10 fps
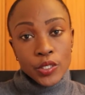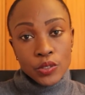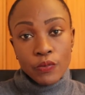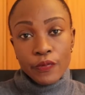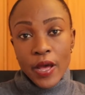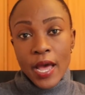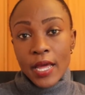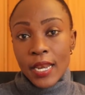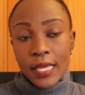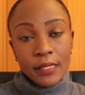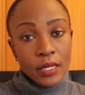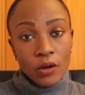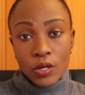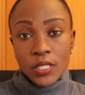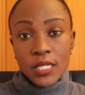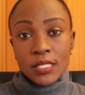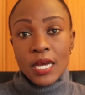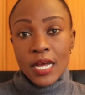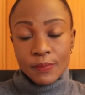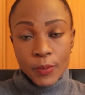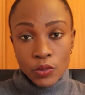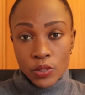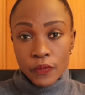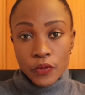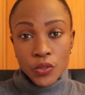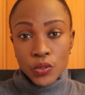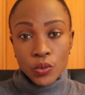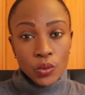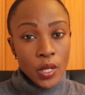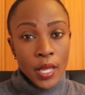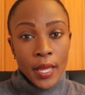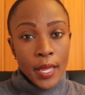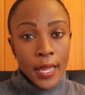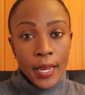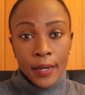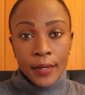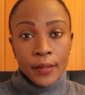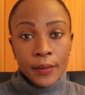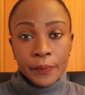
so far like the content has been useful to you and